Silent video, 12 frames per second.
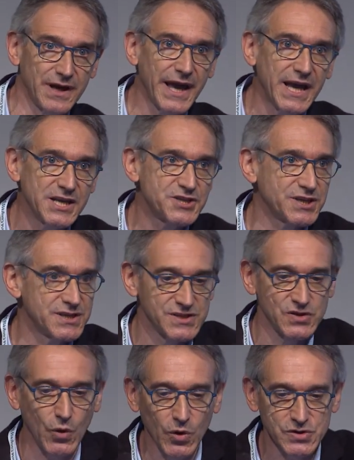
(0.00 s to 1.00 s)

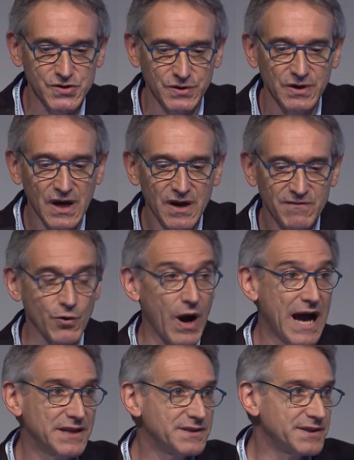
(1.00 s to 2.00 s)
agents, also for
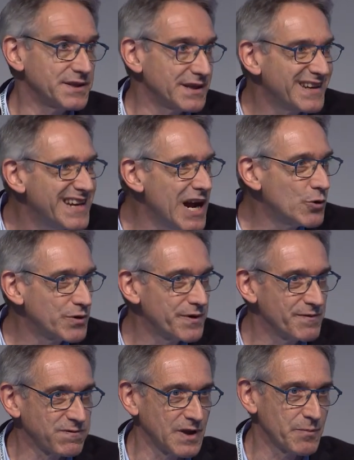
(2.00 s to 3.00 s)

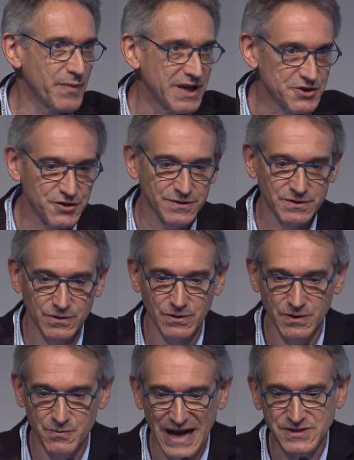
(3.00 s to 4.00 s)
anti-neuroinflammation
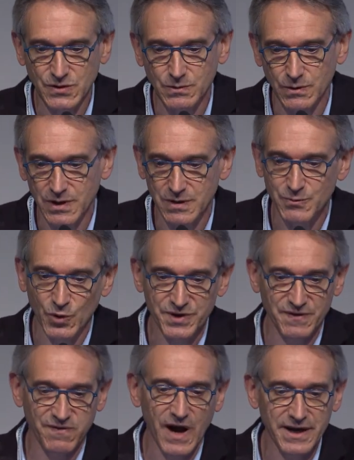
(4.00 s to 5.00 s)
or vascular
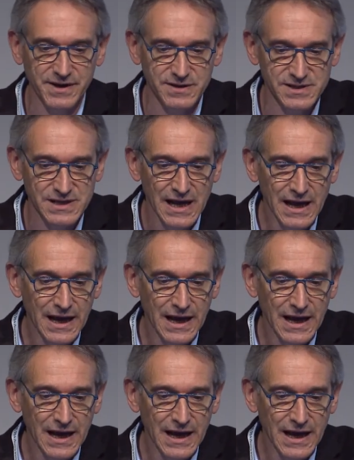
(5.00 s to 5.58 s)
modifiers,